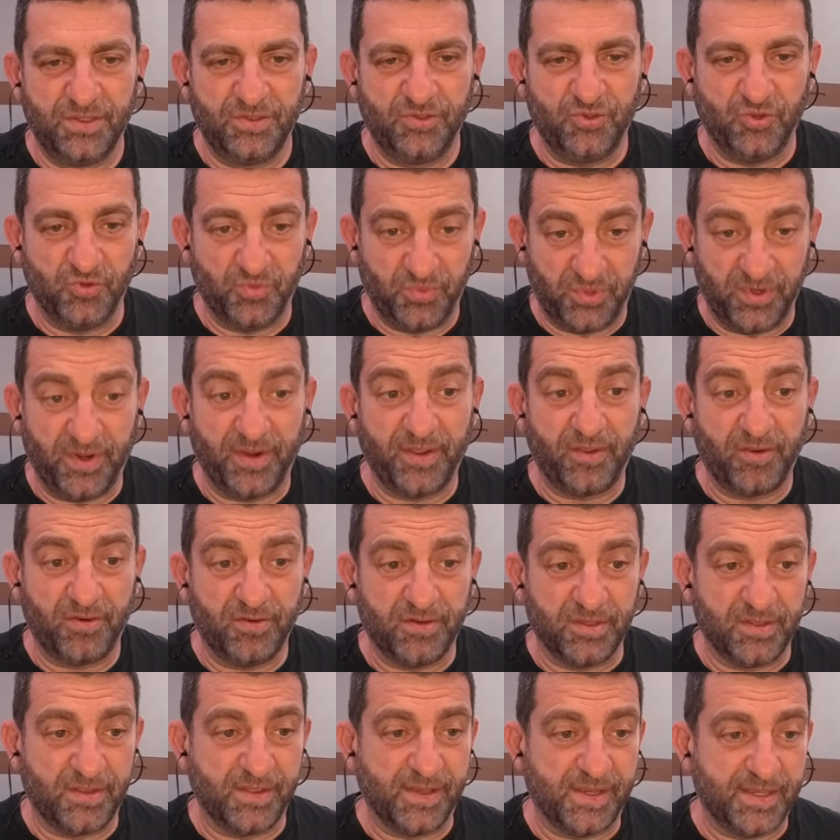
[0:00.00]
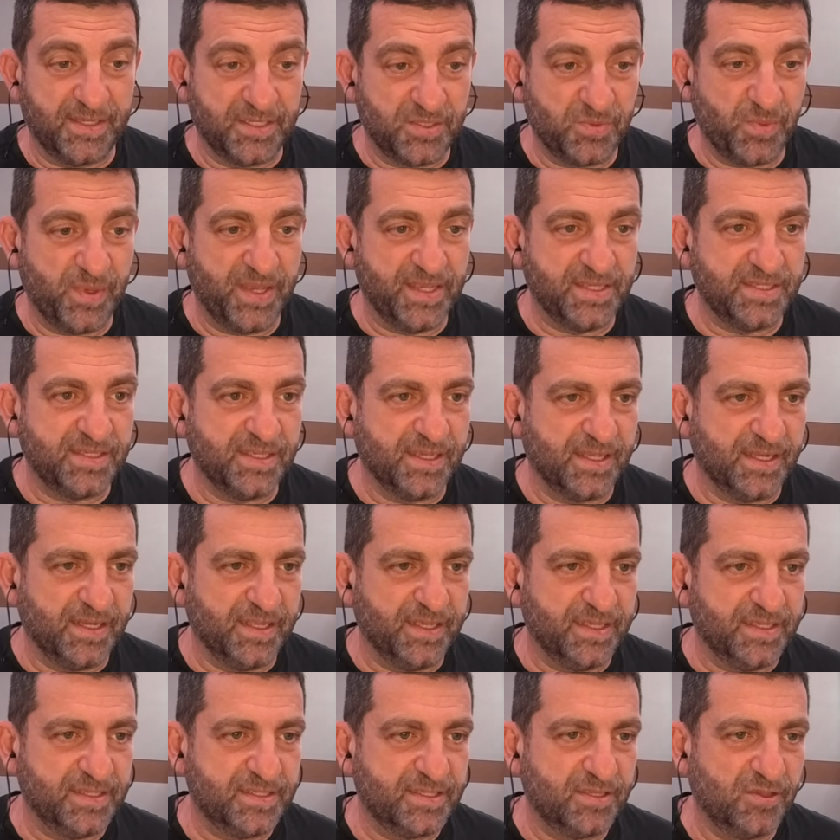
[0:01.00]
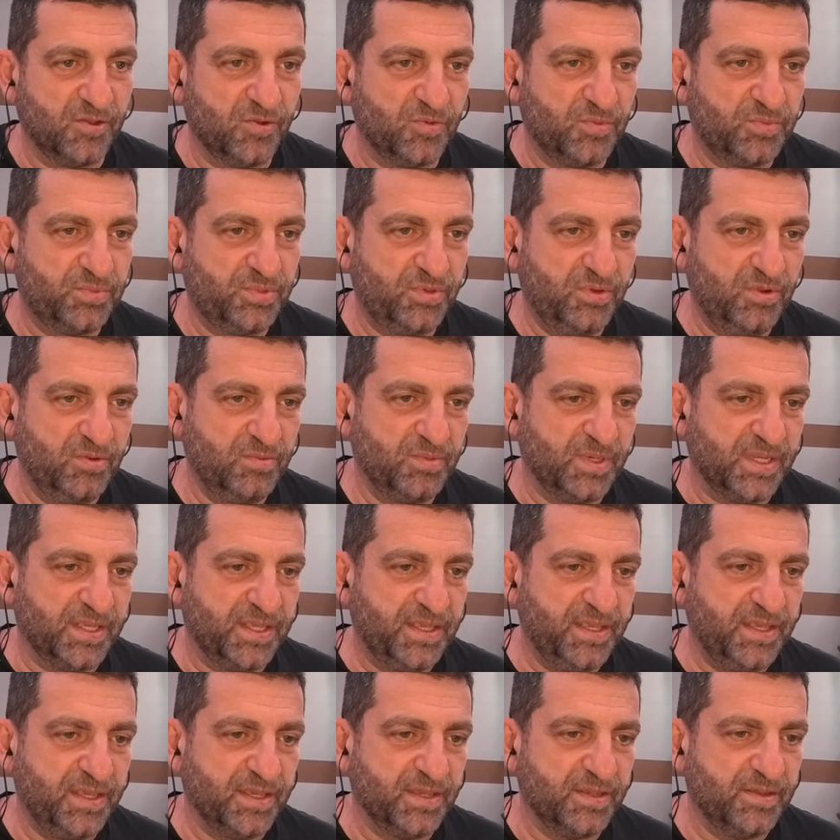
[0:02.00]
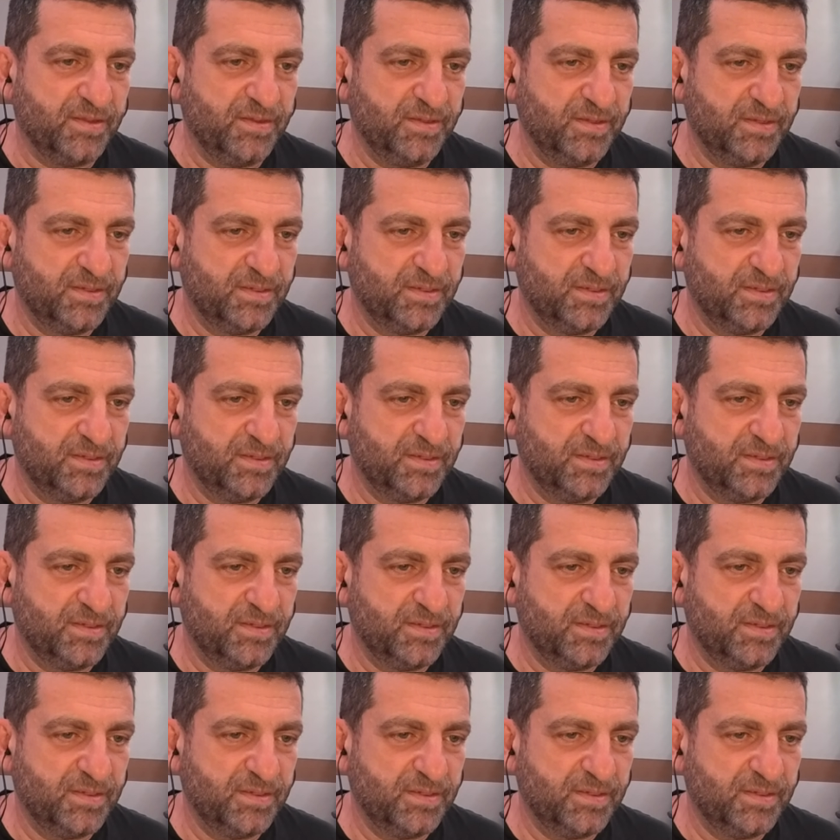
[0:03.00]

to prioritize, basically. So probably here